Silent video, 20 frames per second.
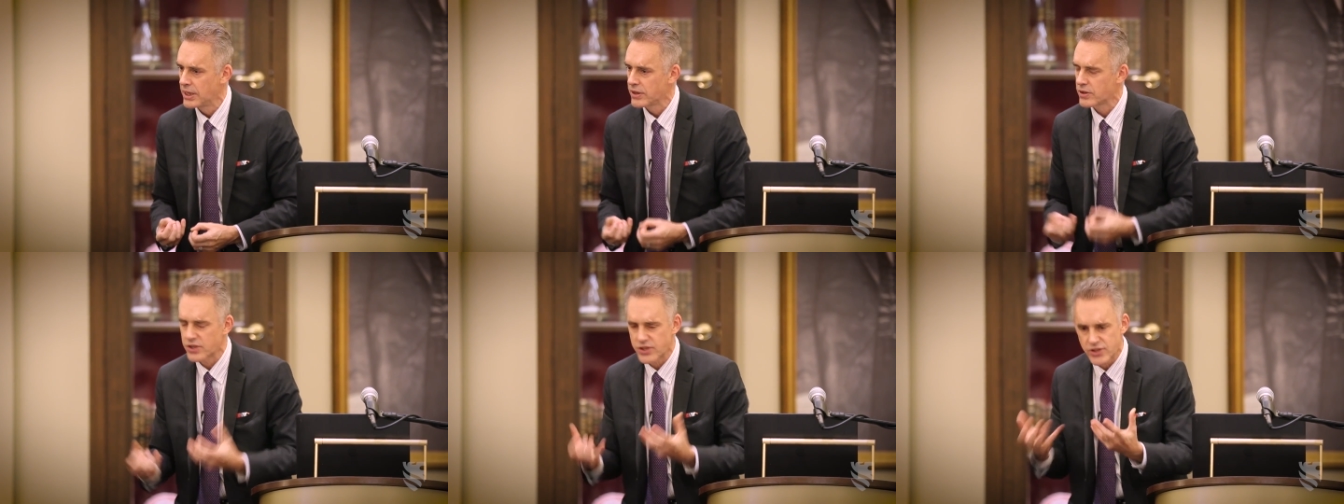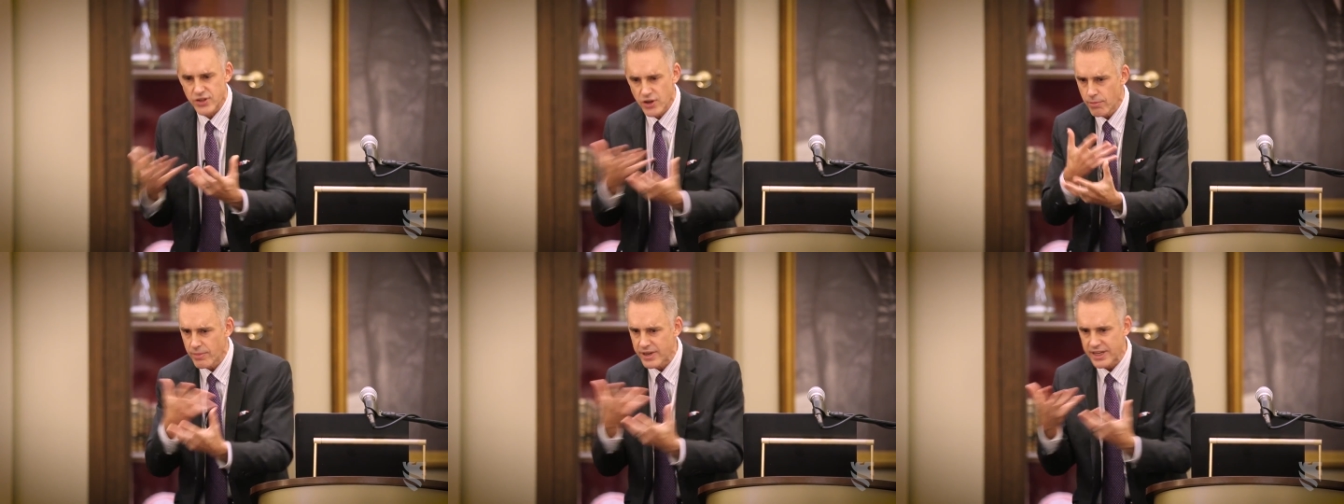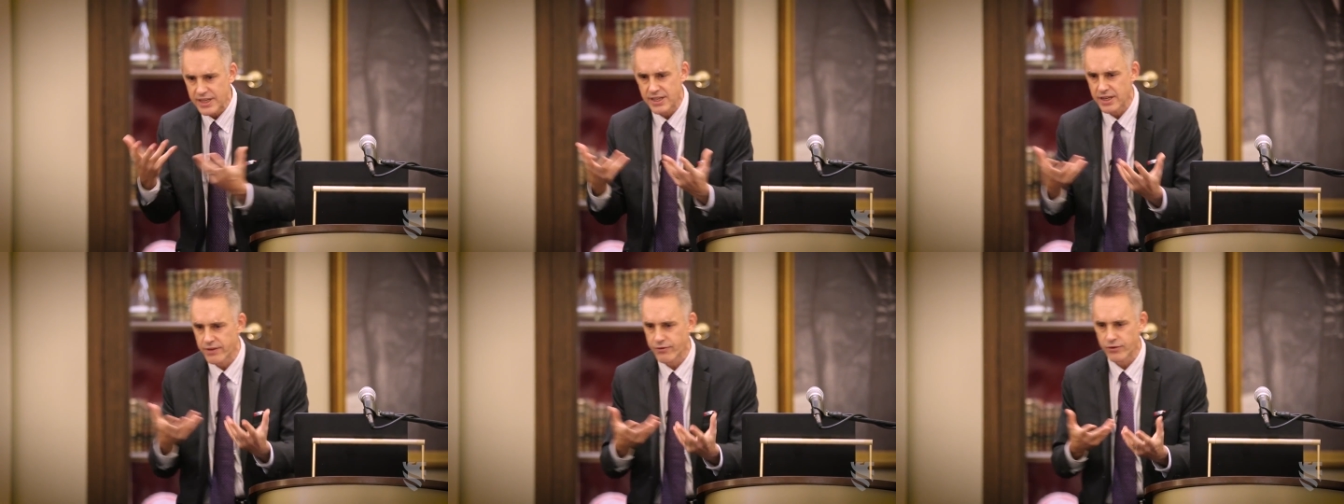There's so
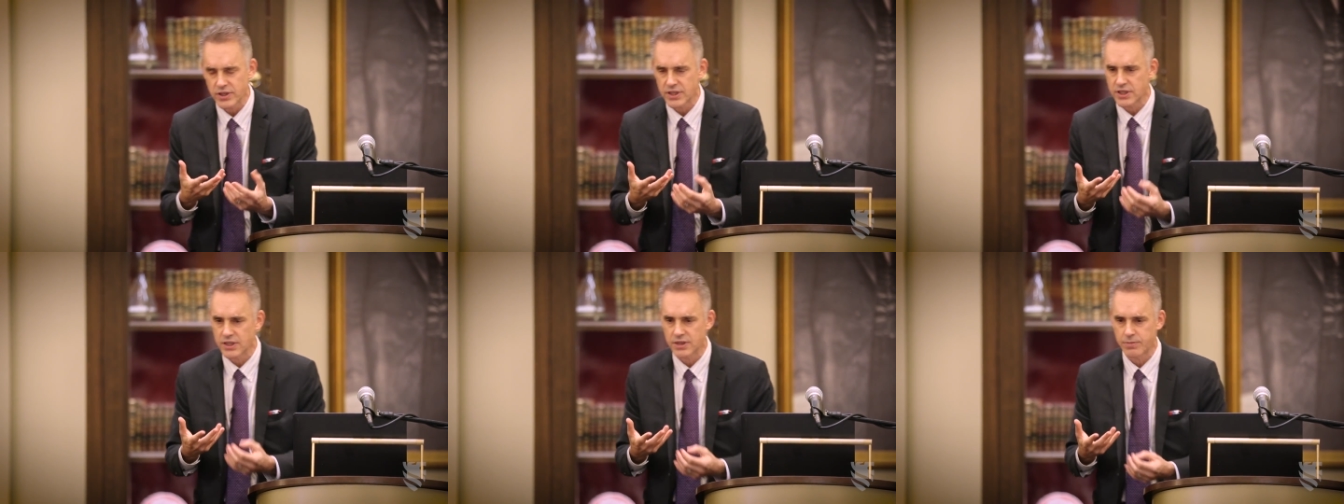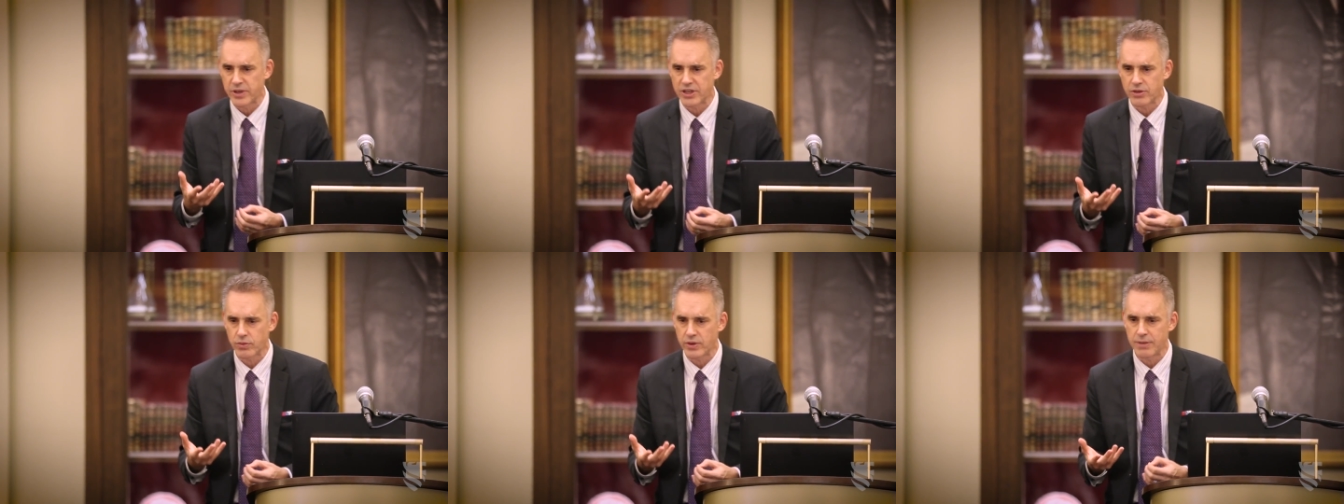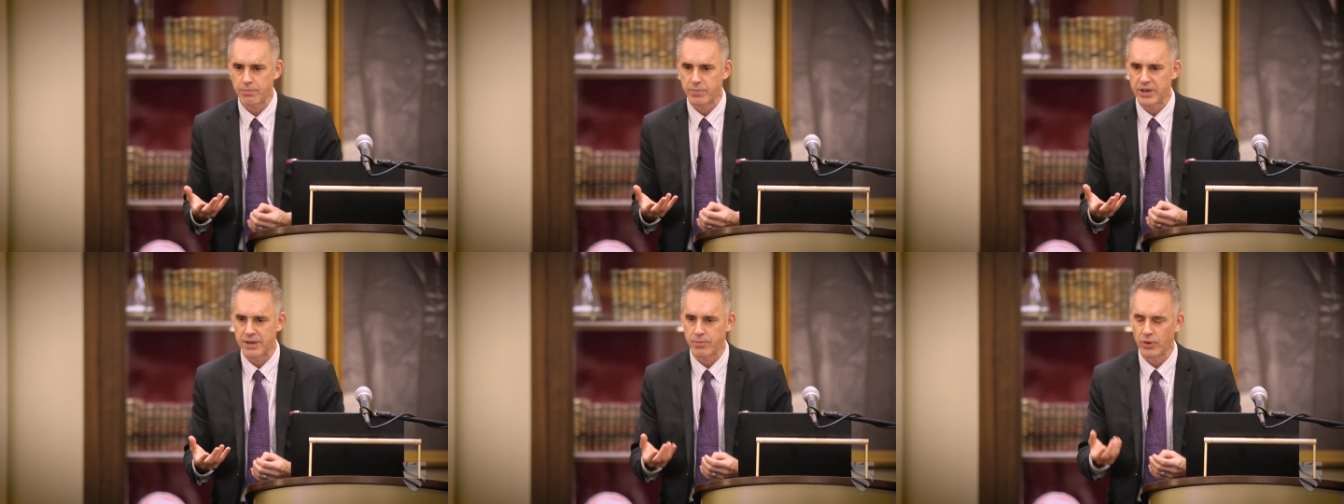many differences
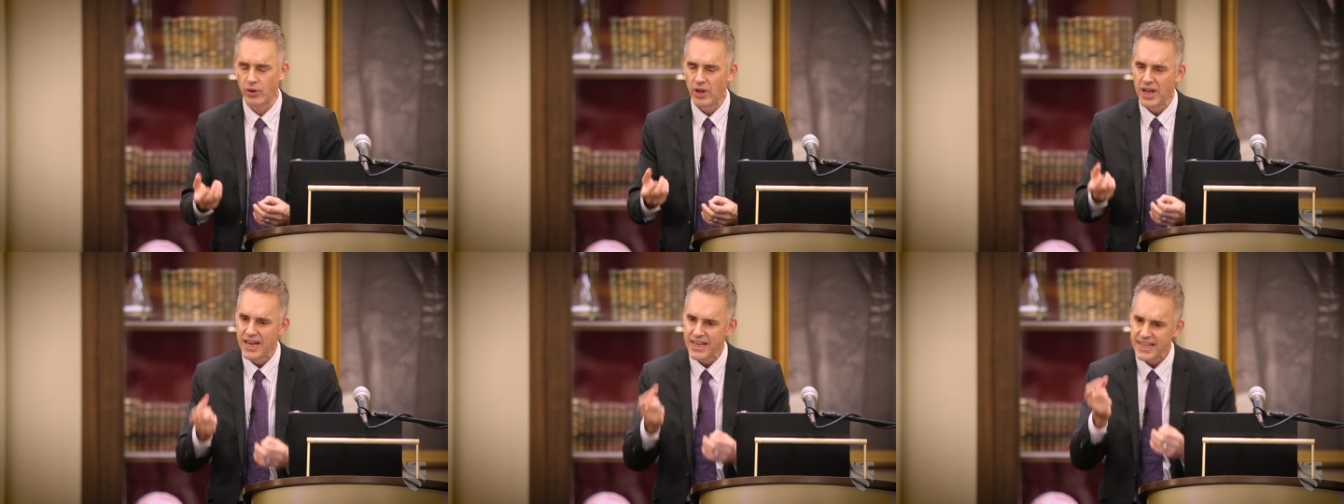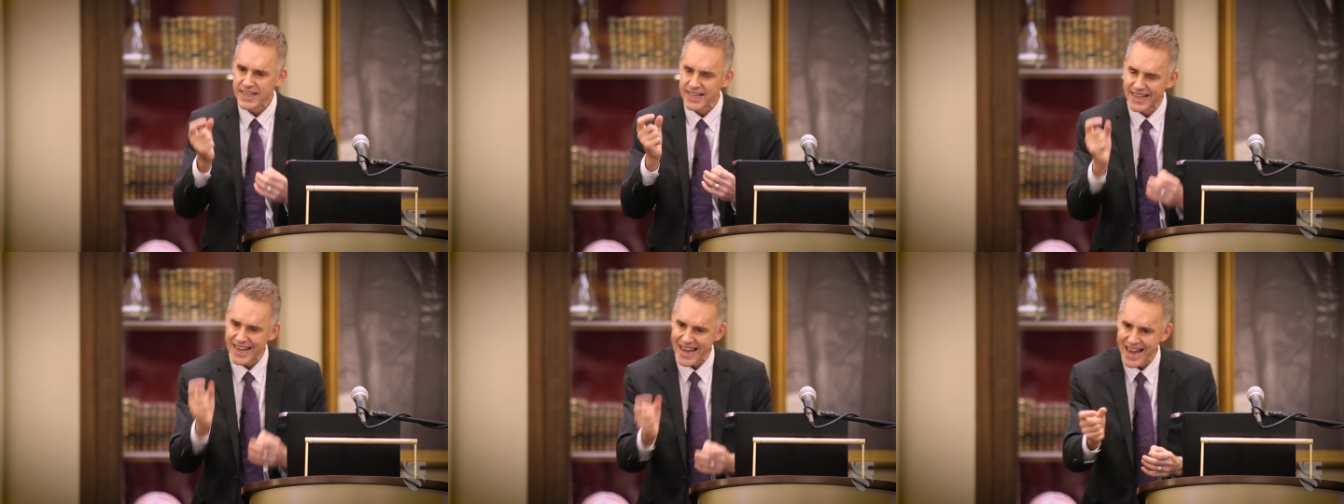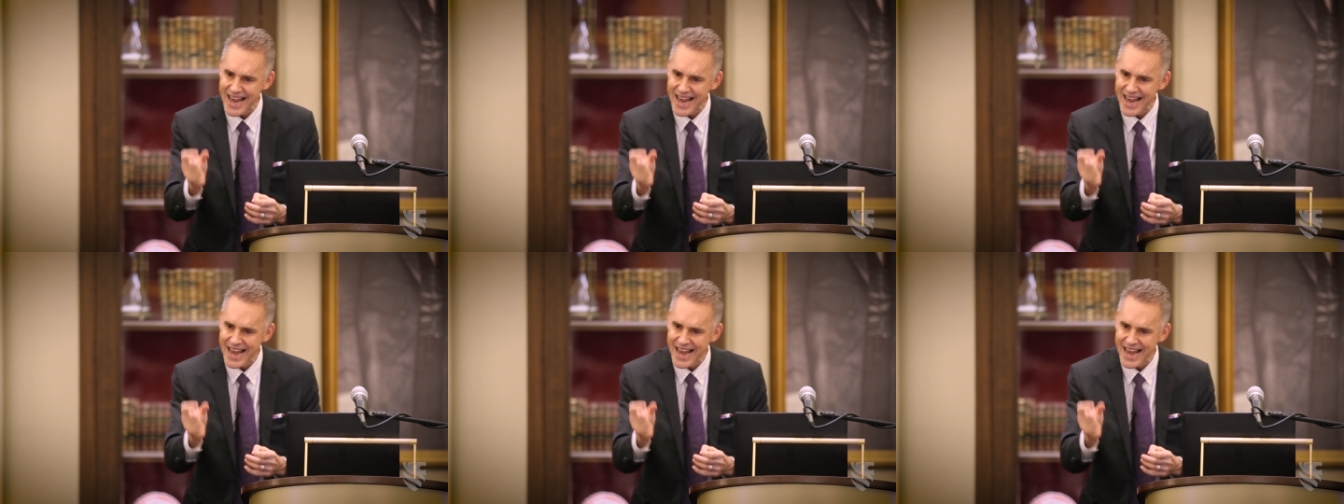between people. You